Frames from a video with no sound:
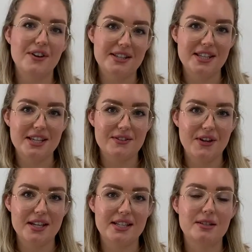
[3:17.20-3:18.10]
things
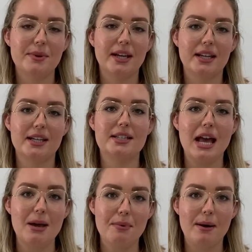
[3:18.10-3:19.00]
first is we're going to
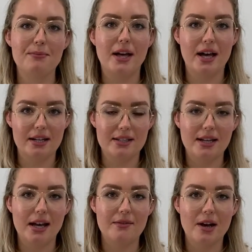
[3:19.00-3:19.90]
tape up the
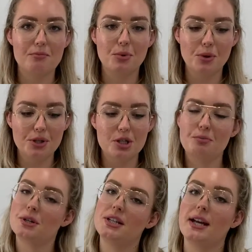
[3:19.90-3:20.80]
underside of our board to
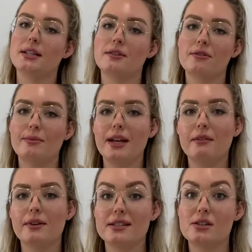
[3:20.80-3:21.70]
protect it from any
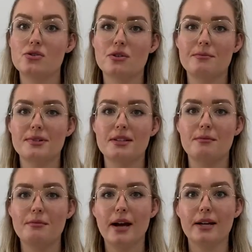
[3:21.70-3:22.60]
resin drips
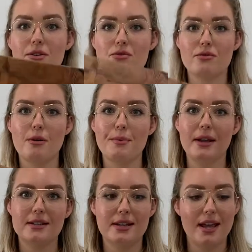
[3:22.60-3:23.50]
that might drop
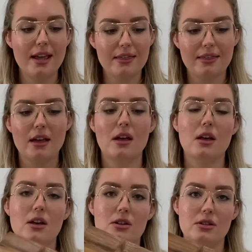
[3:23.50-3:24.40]
underneath.
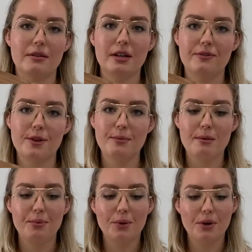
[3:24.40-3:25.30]
So I'm going to flip my
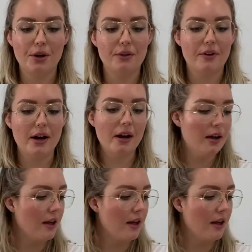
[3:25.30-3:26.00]
board over,